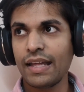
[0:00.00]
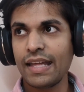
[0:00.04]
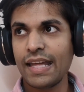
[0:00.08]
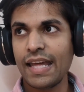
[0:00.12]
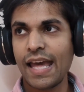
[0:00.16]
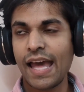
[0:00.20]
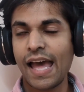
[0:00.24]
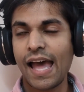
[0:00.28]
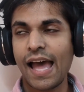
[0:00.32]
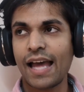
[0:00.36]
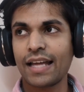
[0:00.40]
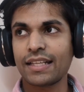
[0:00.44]

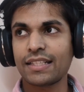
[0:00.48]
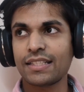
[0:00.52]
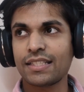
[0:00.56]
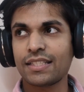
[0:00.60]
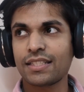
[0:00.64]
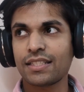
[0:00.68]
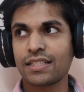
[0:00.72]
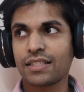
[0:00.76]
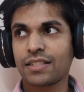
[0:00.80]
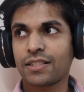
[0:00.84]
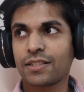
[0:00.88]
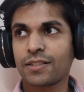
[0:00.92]

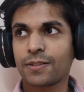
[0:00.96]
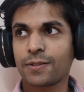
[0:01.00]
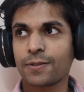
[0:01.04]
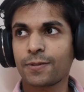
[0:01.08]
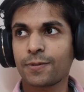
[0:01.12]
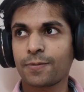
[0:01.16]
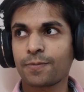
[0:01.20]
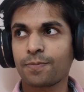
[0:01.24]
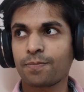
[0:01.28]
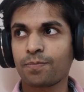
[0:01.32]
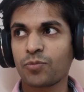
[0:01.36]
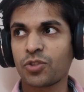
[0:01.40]
and
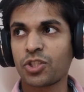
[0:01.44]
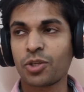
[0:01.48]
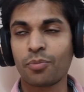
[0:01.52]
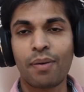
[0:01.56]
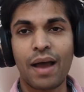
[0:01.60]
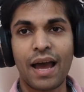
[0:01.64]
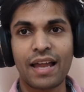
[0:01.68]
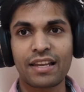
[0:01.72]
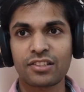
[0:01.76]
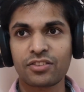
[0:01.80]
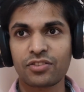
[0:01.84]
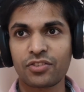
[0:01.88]

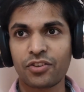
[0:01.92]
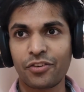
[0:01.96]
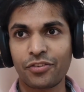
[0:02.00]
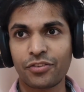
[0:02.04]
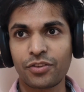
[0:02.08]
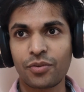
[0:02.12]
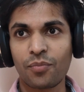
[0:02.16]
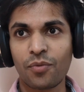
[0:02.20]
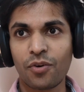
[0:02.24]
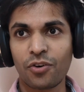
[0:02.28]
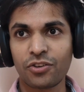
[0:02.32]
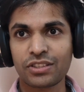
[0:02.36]
Japan is one
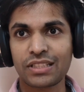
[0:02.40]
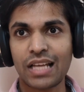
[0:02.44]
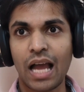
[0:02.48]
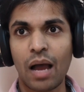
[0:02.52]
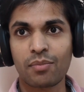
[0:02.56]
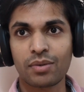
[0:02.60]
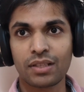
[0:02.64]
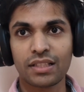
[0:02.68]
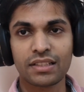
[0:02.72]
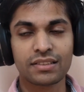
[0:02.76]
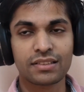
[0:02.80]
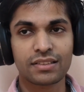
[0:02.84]
of the most
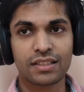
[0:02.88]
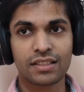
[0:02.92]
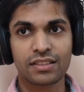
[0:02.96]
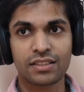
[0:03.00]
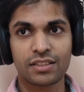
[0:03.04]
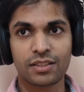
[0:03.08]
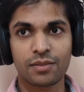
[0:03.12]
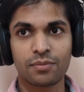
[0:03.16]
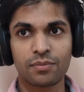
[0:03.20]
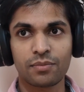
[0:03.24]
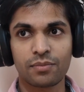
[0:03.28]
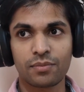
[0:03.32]
capitalist
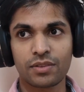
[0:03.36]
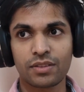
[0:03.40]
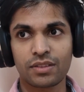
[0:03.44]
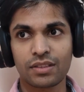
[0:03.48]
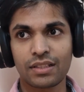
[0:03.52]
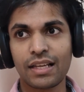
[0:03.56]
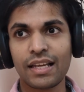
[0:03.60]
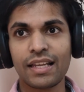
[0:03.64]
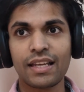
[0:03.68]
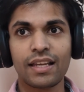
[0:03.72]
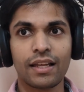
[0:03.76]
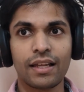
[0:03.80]
systems
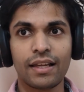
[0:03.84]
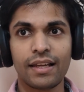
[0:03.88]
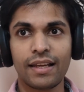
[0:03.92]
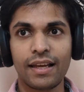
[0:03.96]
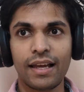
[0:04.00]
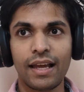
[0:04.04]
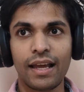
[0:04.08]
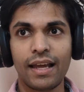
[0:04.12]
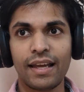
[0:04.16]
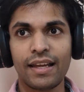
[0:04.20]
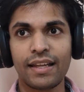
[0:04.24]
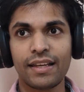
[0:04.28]
in
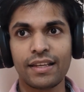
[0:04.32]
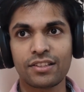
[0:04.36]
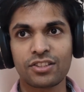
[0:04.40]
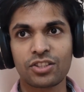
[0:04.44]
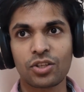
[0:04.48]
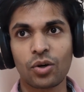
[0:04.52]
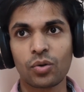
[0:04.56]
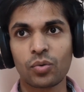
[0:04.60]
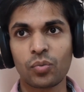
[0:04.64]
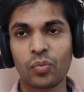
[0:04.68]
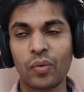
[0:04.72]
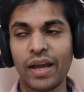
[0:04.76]

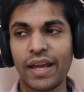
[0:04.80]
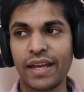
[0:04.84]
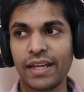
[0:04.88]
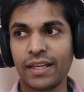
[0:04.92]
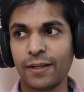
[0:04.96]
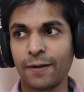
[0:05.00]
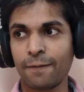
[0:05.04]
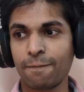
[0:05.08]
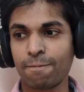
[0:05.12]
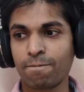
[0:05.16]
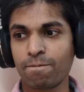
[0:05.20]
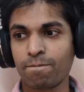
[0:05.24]
its own way.
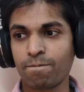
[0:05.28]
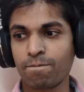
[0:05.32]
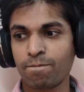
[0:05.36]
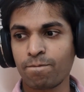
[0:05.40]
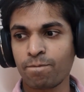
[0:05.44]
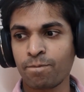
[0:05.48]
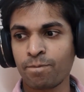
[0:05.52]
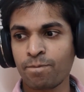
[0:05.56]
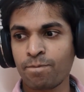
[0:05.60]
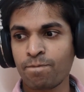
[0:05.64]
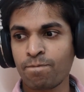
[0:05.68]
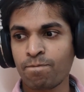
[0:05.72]

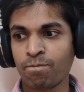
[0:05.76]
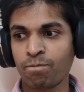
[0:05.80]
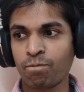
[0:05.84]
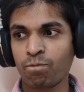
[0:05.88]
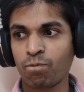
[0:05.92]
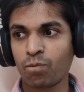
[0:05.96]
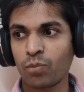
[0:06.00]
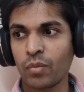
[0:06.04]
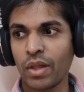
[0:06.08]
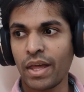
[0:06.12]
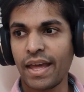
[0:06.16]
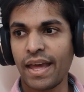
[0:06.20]

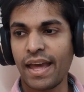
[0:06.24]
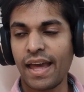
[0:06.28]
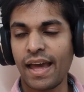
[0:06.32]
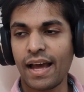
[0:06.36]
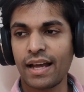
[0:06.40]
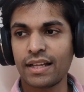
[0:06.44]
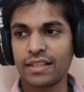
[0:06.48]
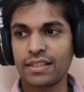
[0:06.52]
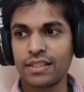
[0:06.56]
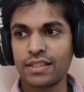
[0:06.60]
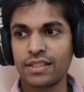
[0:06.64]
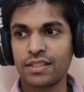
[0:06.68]

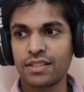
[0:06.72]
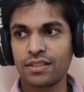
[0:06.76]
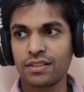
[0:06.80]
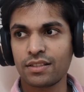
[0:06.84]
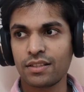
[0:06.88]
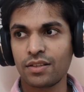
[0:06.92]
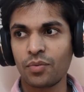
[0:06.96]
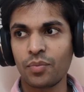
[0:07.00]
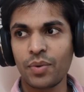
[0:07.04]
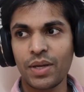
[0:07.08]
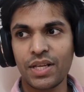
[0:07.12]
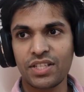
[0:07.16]
And
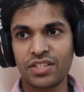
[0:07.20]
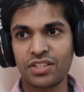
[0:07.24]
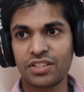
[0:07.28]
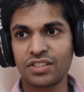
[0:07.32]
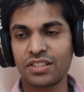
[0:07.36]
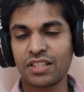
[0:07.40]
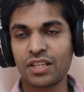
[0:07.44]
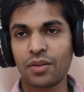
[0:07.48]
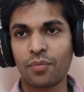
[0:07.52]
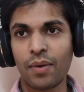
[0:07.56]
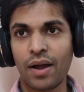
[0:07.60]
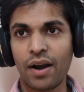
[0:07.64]

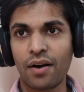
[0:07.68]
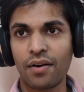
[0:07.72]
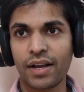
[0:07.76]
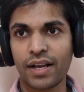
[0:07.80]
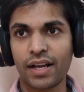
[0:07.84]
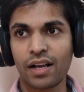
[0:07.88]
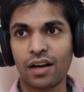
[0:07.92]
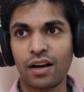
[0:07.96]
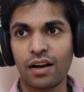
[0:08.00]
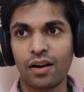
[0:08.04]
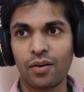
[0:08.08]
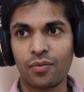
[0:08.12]
regions in
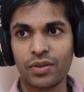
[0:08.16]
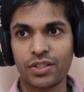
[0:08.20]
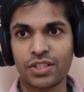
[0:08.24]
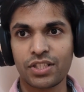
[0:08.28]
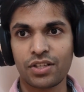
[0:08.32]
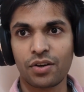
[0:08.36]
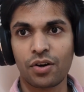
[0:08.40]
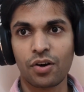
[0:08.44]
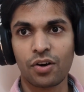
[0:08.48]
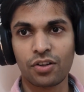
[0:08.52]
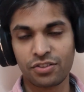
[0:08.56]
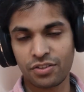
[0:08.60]
America which
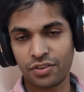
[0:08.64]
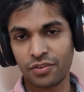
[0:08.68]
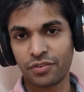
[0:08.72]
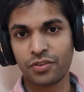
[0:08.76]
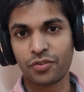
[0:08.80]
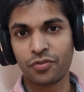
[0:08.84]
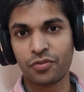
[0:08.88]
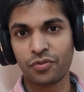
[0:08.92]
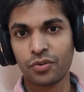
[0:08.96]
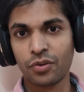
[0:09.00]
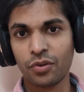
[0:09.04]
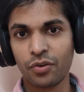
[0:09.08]
have got some of
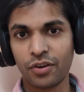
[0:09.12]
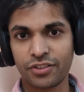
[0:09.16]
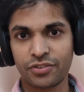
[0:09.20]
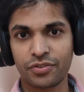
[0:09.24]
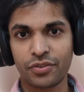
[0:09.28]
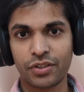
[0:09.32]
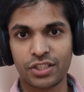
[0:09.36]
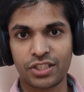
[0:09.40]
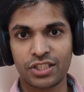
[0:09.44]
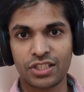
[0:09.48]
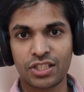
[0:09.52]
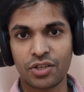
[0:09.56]
the lowest
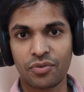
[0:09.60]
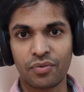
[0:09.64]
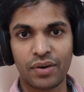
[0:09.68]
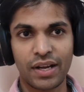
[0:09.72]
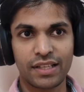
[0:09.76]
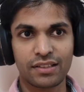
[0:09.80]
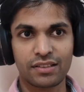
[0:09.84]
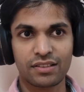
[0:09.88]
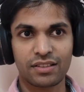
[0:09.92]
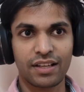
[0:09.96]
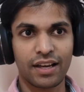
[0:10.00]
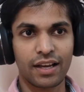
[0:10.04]
fertility
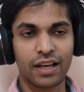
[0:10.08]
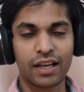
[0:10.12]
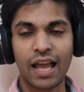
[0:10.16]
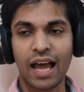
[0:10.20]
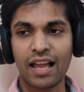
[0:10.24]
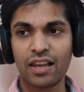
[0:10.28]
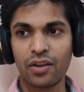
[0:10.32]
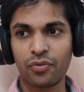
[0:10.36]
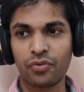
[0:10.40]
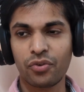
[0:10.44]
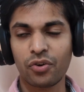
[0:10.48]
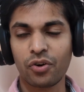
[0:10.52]
rates, like
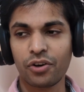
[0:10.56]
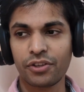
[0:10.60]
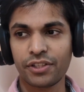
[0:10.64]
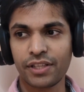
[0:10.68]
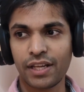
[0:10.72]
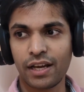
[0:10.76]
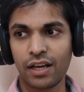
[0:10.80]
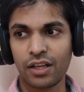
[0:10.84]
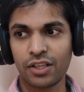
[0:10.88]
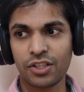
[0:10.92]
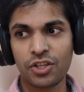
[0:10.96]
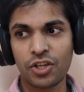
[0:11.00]

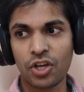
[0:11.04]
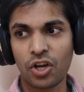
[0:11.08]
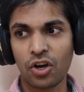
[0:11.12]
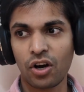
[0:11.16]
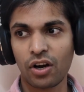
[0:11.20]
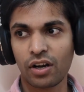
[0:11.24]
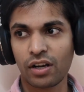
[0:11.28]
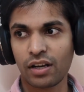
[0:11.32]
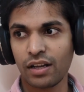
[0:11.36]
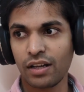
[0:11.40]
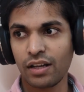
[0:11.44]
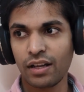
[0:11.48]
California, New
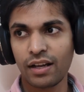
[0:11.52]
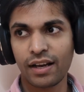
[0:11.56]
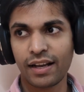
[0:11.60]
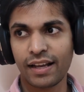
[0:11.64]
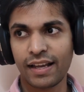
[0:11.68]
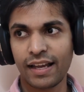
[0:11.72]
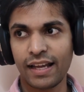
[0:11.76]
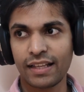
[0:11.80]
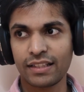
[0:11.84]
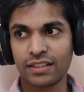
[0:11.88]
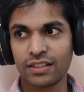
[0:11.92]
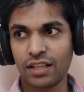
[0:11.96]
York,
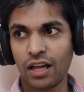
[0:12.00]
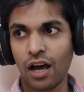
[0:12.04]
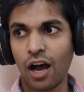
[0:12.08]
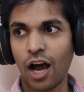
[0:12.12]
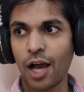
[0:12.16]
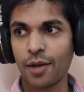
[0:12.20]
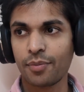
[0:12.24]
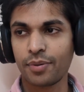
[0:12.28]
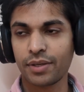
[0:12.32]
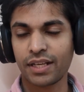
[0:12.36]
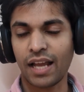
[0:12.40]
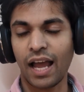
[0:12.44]
again,
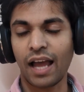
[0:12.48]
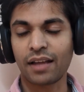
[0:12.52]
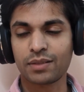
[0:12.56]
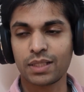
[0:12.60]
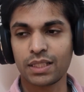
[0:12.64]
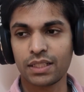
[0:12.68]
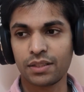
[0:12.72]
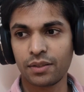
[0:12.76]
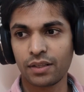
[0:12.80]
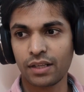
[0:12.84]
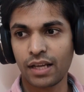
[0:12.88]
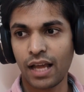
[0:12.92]

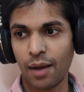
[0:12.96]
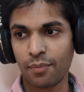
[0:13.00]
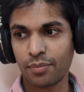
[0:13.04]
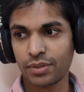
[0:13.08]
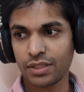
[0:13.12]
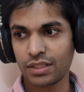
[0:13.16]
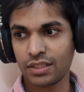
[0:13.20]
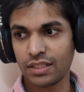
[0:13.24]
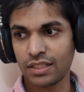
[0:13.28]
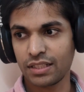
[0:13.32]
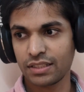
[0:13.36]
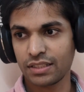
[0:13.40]

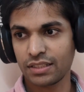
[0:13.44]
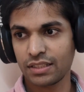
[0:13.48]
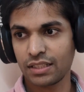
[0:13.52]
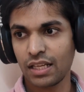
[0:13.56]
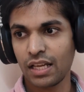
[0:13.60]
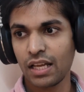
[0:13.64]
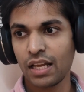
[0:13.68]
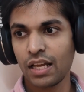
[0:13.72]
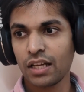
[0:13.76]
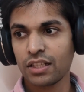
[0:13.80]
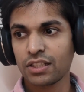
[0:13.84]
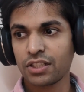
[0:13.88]
hyper-capitalist.
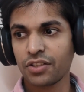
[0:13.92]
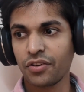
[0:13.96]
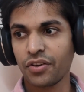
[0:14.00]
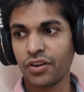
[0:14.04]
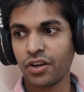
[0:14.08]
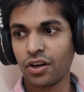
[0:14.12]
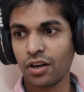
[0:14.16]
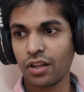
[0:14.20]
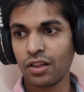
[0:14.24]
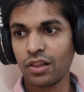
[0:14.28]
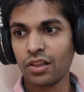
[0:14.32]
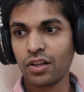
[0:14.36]
So we
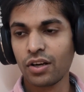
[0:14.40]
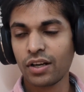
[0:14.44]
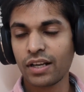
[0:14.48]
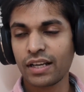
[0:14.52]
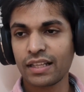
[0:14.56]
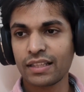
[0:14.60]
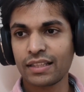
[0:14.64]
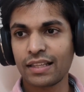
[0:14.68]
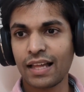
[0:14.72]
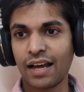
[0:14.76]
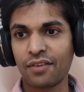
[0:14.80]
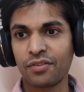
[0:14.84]
got to look
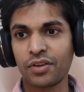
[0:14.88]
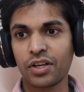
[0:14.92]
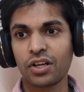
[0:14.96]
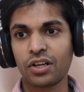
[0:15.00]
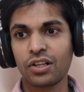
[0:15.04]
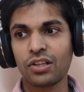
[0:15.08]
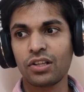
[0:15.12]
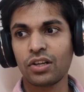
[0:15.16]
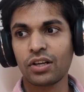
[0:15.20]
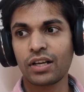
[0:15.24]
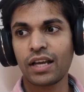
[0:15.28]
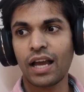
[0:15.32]
at that. We got
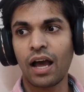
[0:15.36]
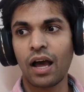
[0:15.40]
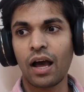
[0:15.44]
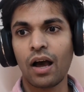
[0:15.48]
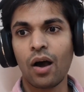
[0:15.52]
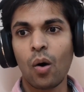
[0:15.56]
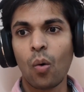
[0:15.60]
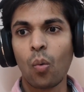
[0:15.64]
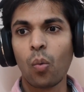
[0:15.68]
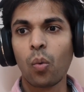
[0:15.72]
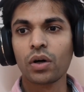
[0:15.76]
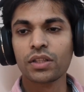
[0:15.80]
to look
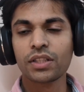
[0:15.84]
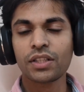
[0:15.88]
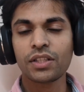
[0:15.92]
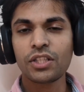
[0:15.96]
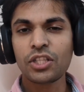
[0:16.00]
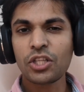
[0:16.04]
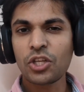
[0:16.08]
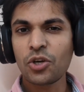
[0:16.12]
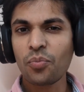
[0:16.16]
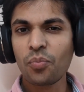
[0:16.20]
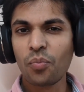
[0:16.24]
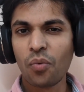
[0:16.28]
at what the
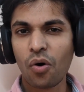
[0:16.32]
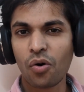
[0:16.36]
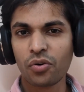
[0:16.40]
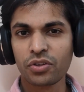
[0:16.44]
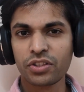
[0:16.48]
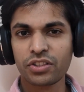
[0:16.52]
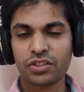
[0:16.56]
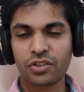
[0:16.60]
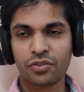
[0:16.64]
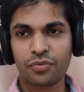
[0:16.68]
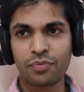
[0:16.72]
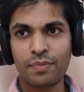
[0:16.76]
new
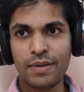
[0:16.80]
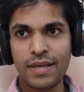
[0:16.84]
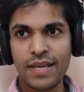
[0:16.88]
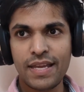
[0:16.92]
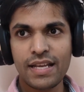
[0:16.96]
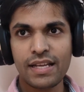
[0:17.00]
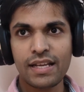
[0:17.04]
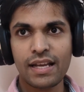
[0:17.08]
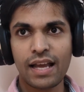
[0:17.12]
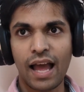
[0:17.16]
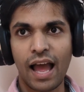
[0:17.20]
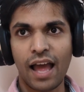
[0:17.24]
modes of
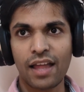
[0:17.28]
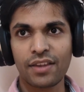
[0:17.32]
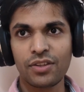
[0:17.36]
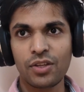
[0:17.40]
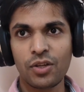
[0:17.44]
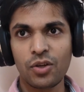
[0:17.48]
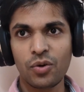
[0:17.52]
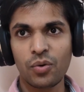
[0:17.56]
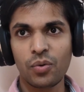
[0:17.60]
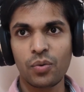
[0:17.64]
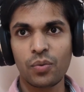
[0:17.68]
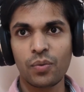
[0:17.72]
being and
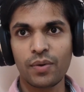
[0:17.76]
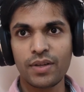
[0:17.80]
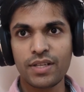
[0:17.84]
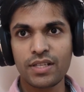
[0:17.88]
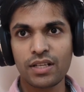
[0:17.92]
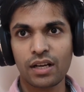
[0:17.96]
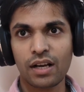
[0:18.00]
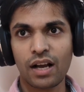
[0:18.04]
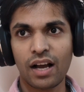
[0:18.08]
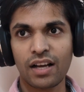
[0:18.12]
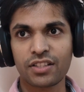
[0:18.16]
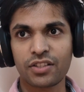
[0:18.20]
new
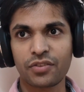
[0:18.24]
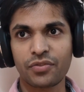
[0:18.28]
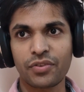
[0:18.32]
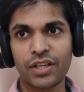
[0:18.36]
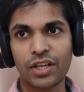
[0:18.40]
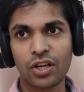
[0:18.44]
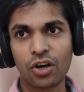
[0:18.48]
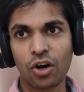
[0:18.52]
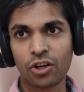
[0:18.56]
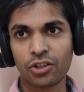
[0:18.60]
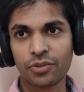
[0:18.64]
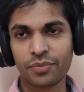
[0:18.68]
kinds of
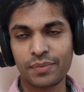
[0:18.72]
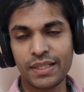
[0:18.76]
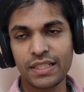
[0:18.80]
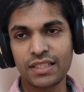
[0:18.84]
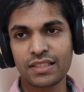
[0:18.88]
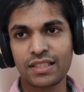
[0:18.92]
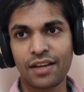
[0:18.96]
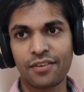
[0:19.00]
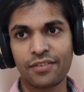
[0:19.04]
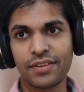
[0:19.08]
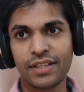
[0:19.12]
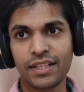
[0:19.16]

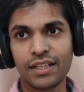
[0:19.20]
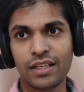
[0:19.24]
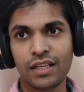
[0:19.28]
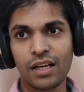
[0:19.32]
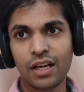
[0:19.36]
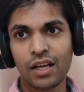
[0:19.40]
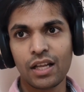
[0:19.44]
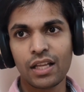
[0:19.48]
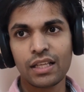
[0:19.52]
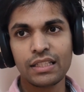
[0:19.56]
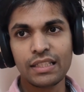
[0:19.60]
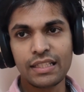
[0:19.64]
economies that we
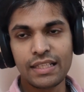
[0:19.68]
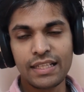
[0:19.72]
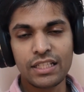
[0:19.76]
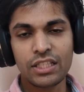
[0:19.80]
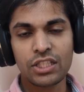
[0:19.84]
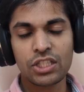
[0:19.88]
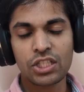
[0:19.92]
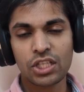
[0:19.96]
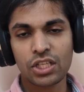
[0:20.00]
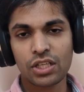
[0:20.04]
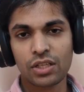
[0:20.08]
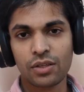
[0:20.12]

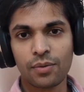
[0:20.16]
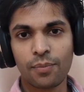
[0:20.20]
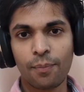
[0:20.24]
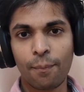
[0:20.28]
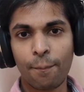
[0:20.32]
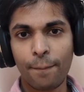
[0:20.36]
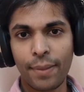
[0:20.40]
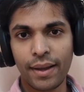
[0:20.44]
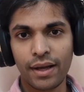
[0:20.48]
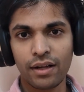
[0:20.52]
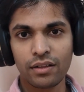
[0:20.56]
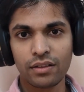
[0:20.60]
need to
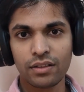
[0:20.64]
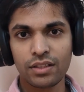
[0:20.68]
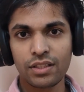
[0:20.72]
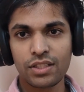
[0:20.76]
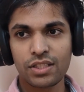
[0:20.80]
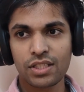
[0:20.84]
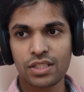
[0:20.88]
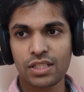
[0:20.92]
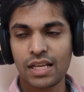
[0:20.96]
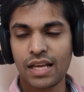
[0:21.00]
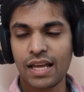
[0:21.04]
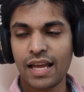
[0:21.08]

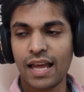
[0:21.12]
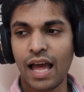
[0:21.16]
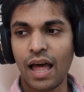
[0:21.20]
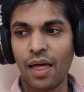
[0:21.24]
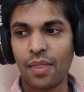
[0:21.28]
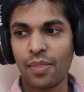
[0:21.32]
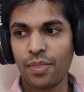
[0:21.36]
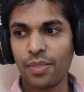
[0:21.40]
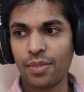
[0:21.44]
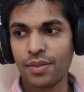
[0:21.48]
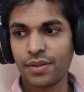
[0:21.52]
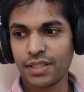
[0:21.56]
build
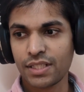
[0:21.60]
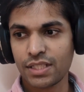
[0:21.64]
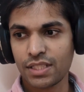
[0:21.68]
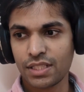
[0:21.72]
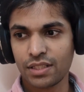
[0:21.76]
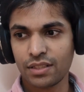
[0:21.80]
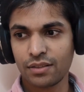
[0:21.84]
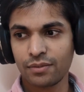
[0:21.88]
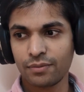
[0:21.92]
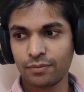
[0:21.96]
and